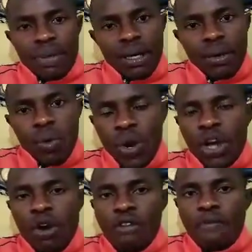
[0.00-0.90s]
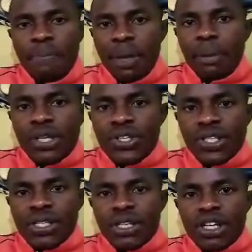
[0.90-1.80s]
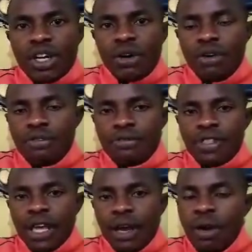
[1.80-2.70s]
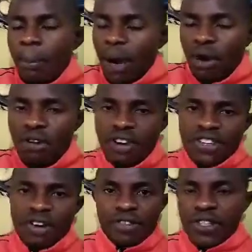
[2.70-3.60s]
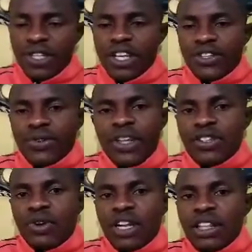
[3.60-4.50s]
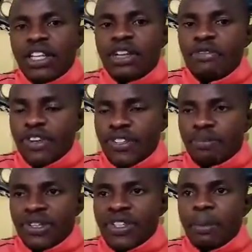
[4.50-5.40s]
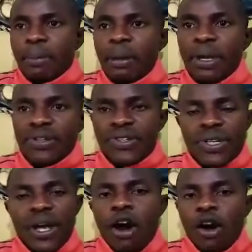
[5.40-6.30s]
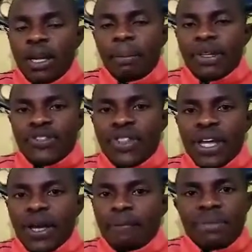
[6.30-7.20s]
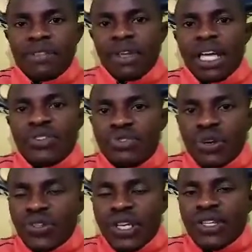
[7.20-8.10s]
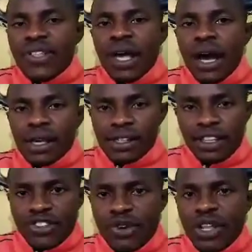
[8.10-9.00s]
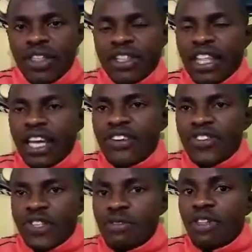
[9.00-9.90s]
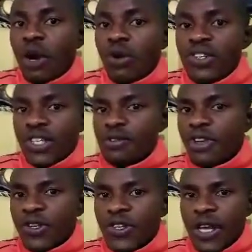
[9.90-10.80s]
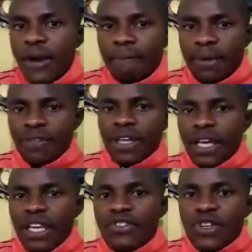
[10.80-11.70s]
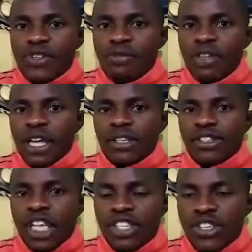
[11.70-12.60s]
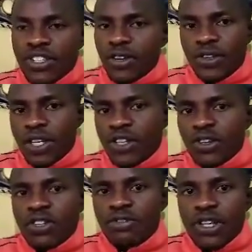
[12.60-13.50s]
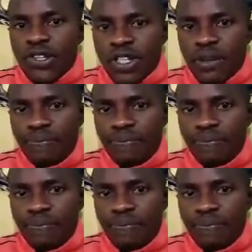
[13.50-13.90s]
way of payment of the bank overdrafts. So that's only the difference. But the payment, okay, but the interest is there. It's only that the interest of the loans is fixed, but the interest of the charges is not fixed.